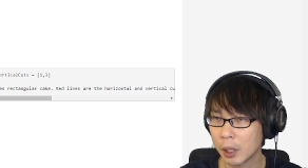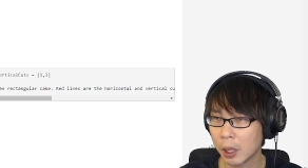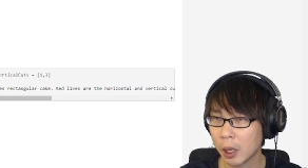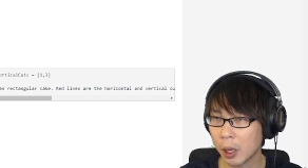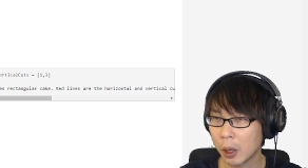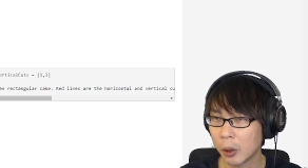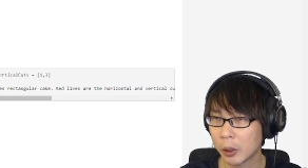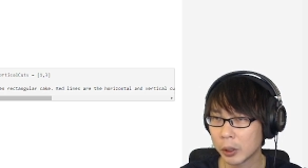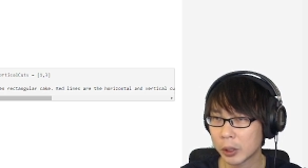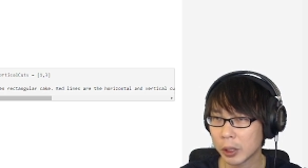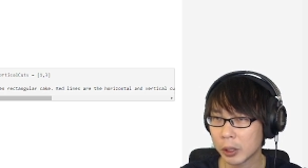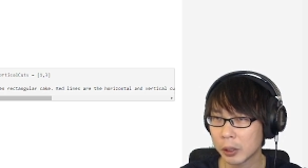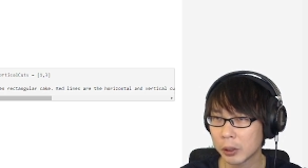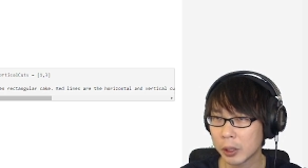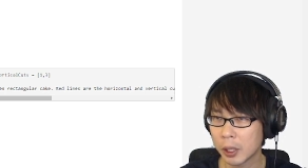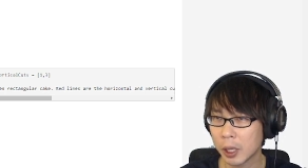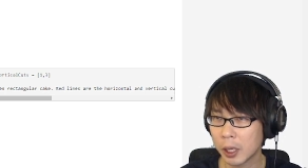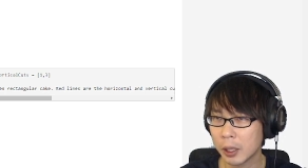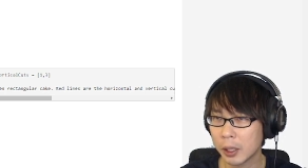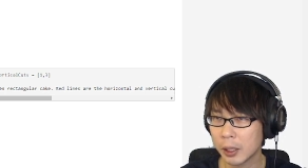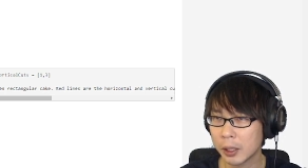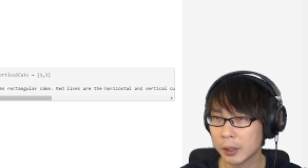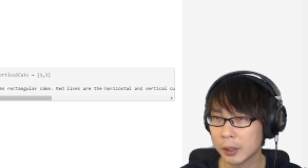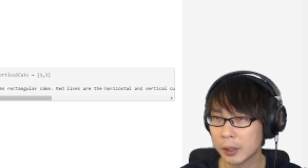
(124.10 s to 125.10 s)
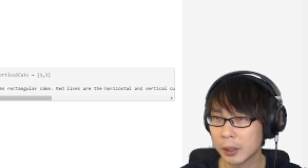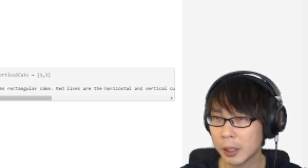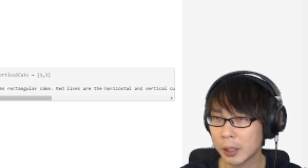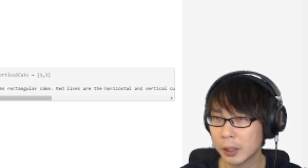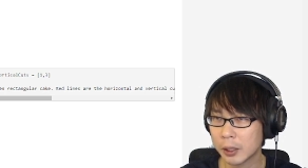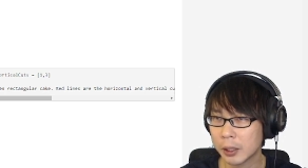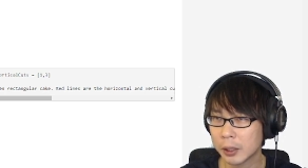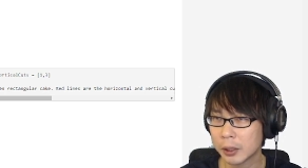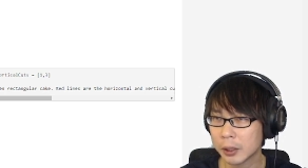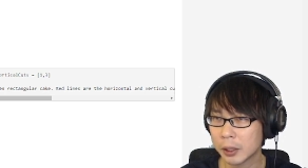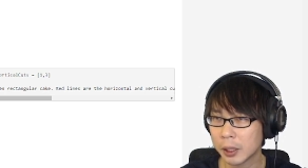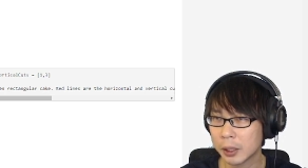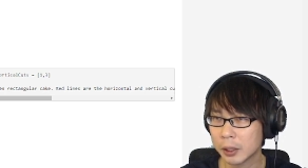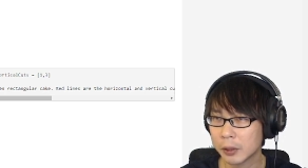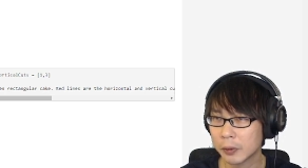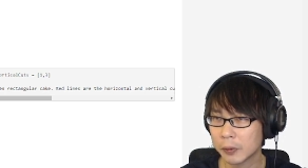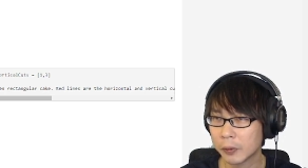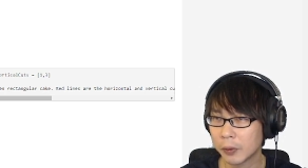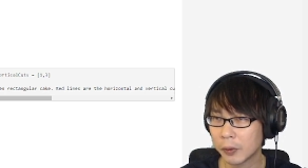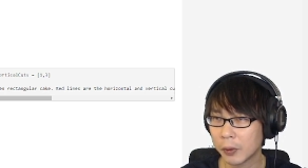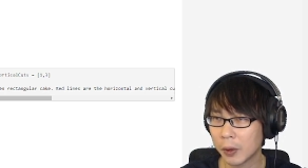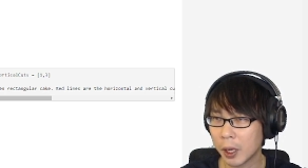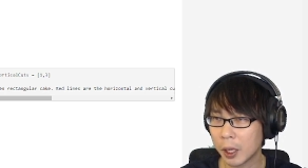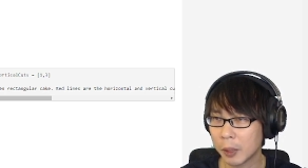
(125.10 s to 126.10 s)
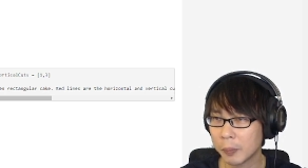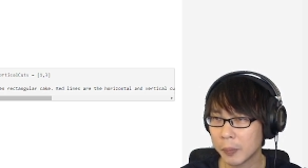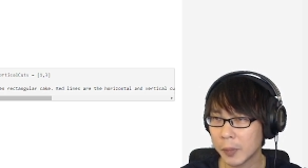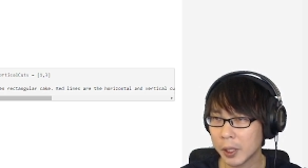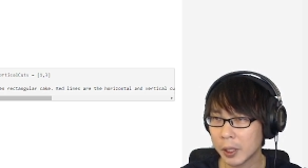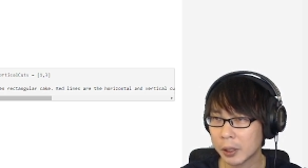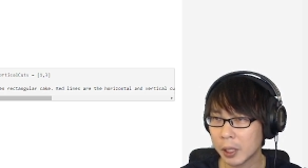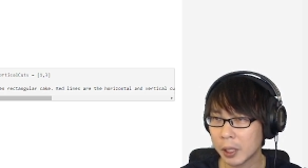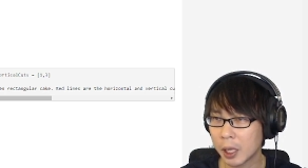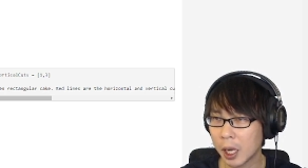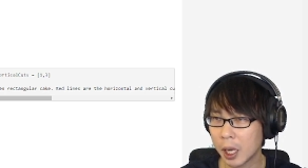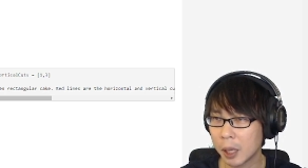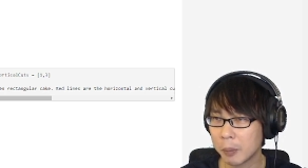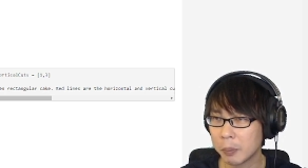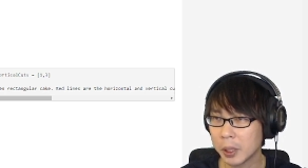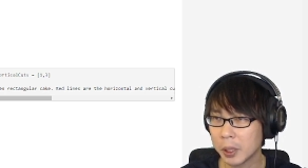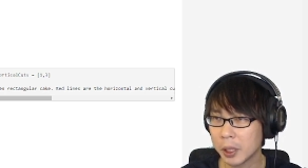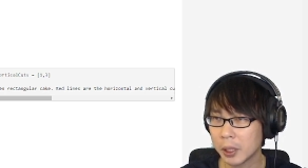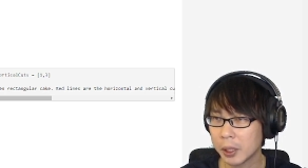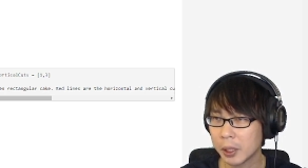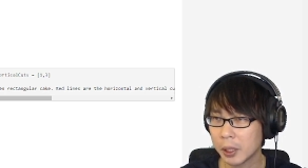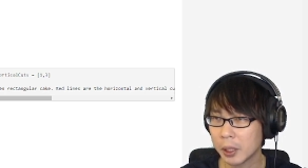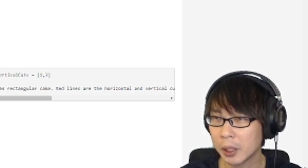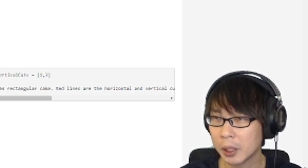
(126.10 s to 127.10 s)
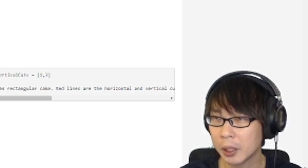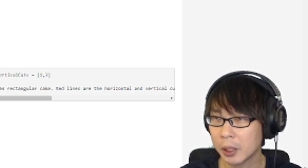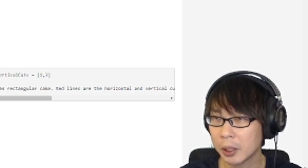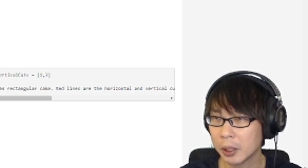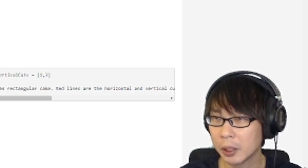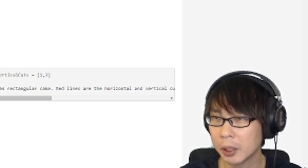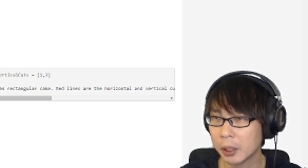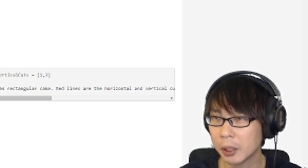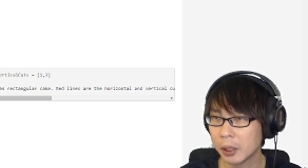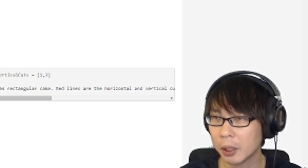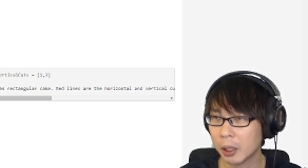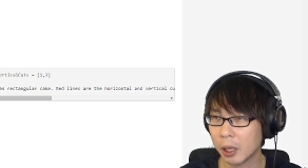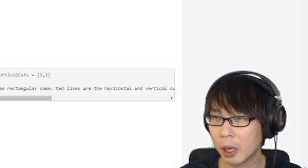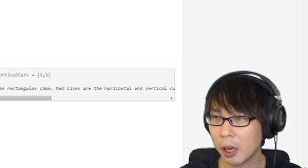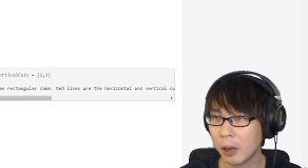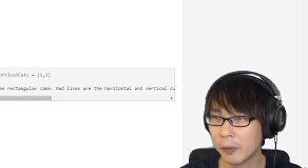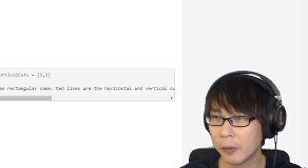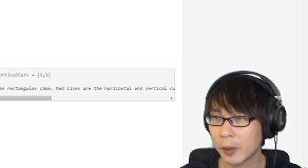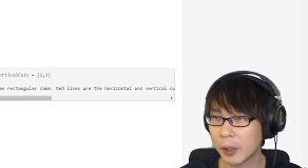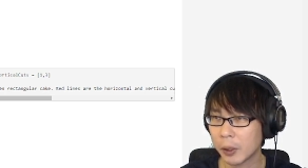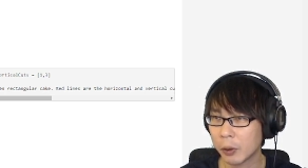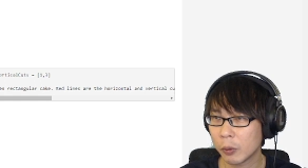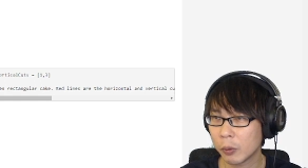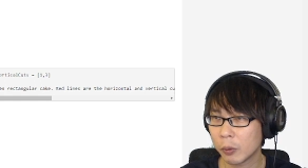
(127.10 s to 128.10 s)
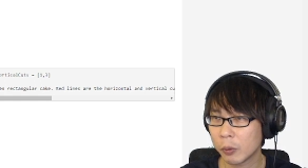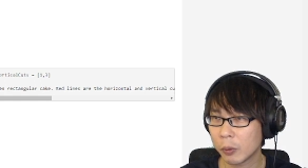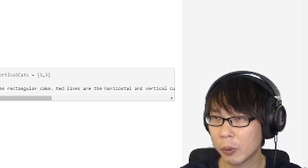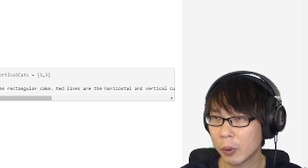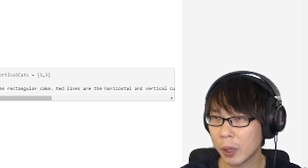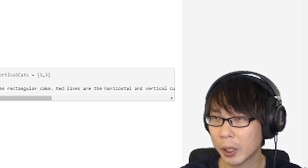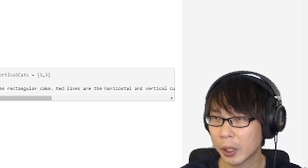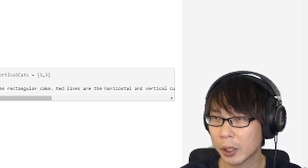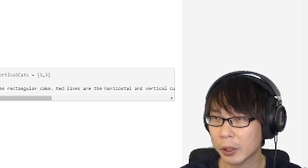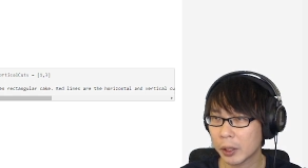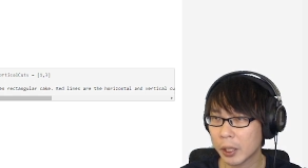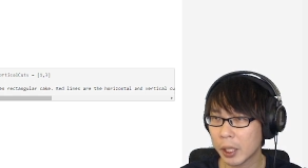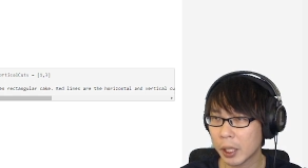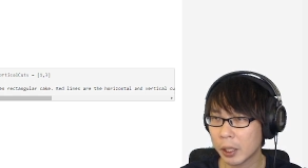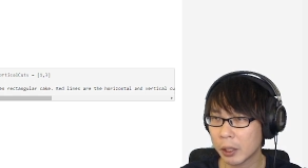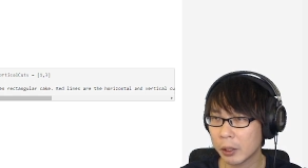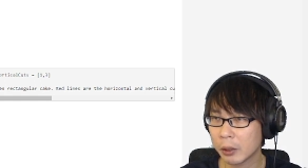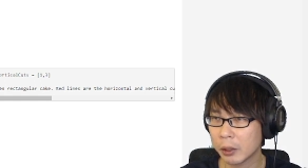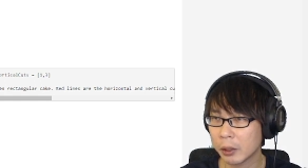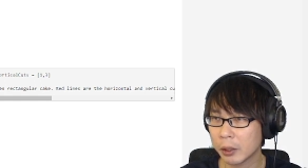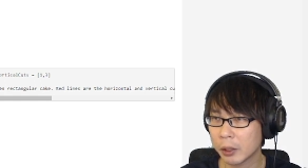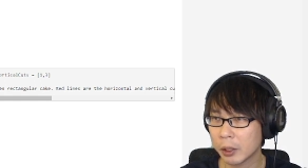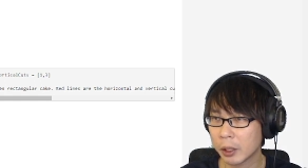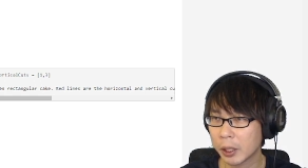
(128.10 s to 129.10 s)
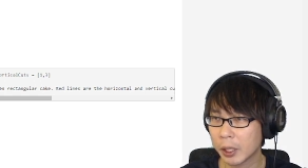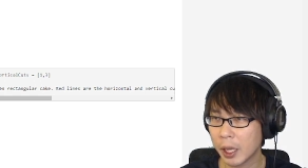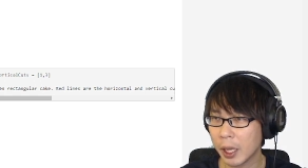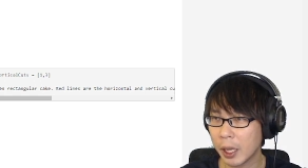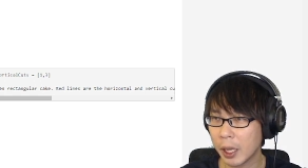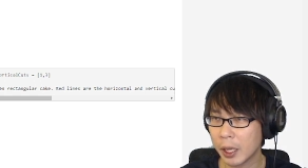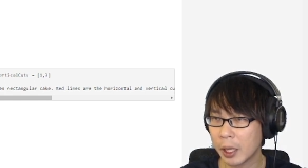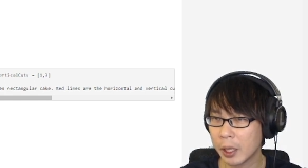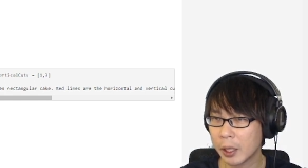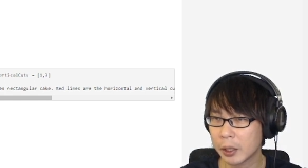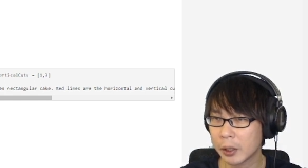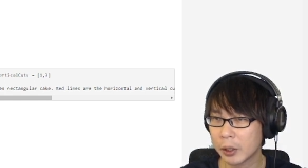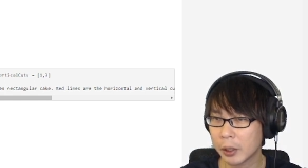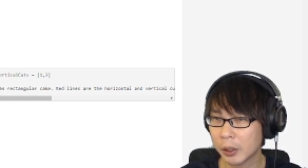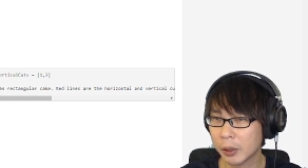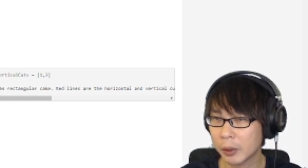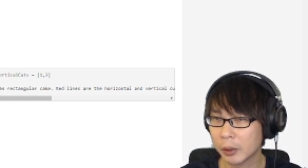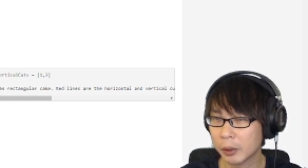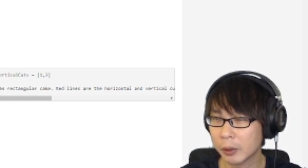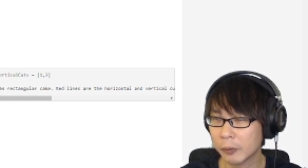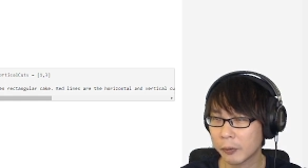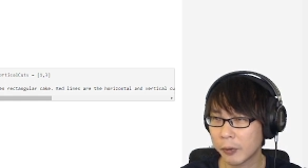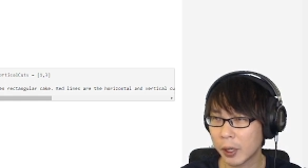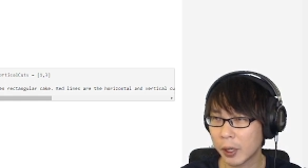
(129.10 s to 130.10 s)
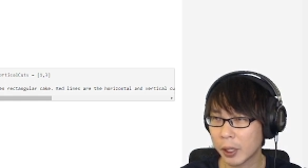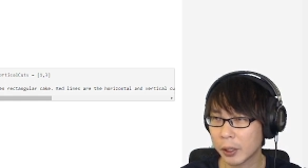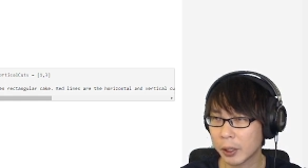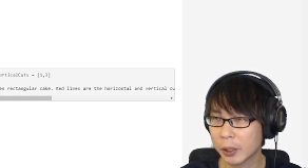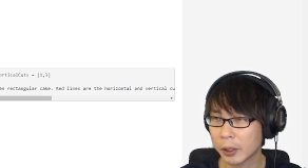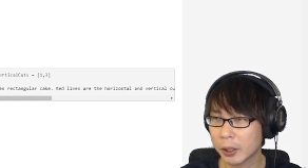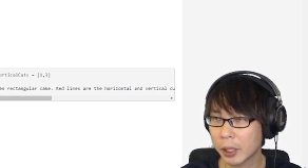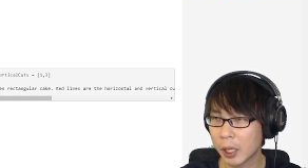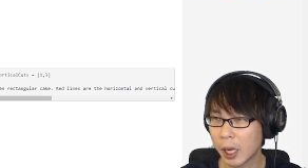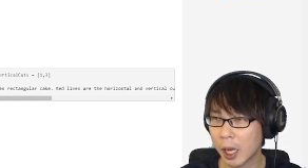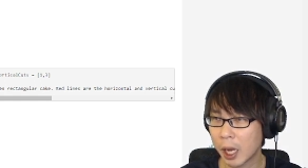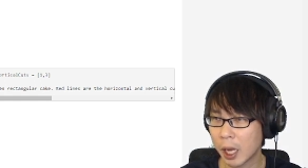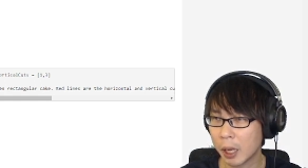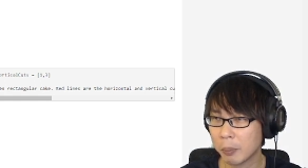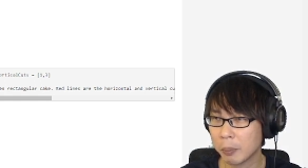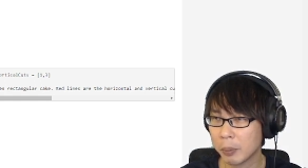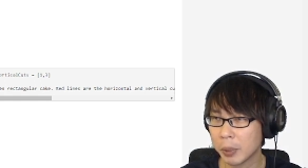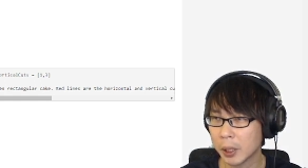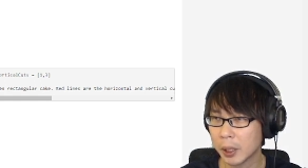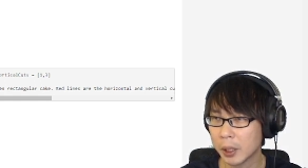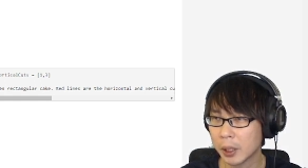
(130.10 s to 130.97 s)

Horizontal cut is the distance from the top of the rectangular cake, so from the top